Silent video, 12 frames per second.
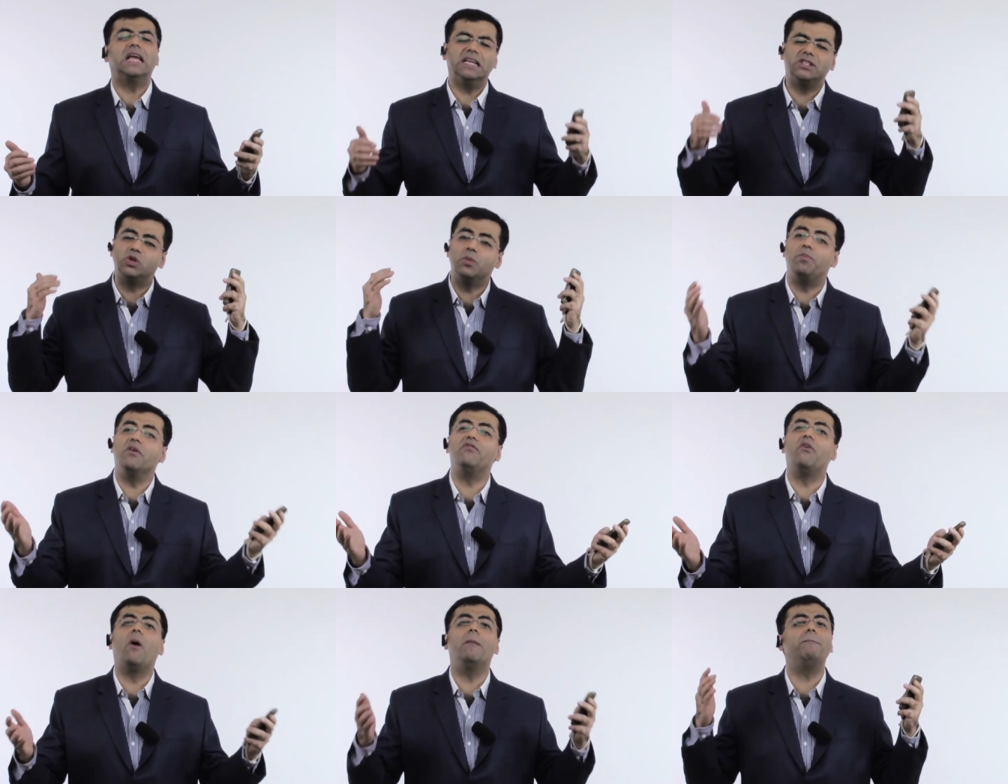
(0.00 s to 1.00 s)
is to
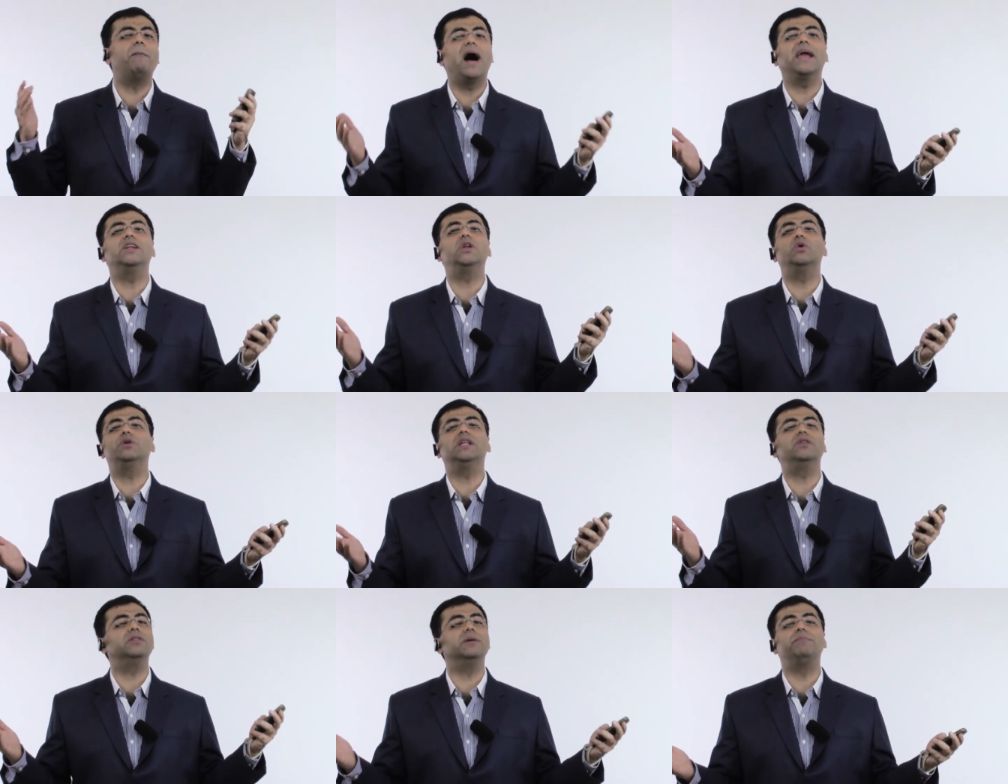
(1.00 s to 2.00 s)
perform my duty
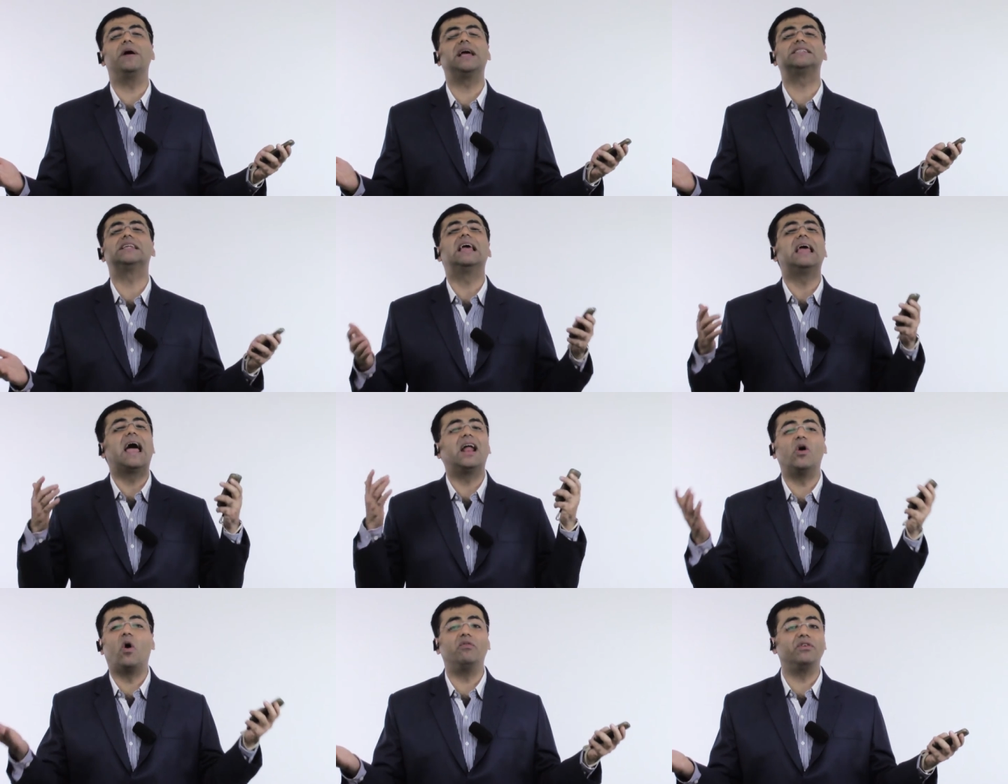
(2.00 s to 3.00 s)
to the best
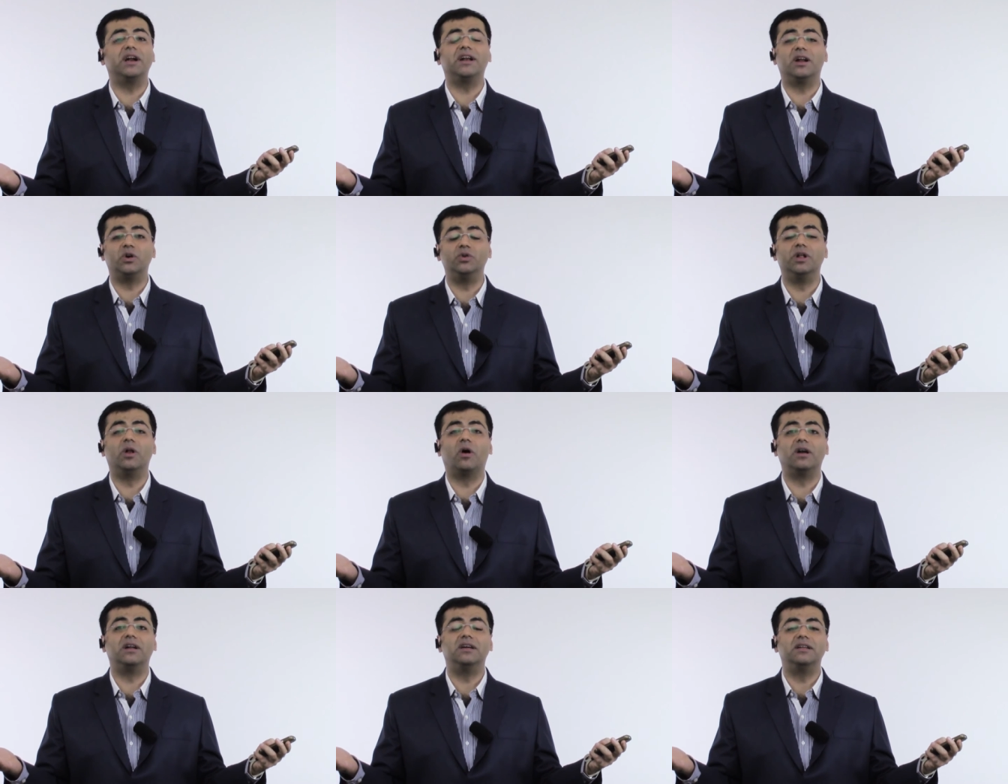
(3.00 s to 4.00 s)
and offer it unto the Lord.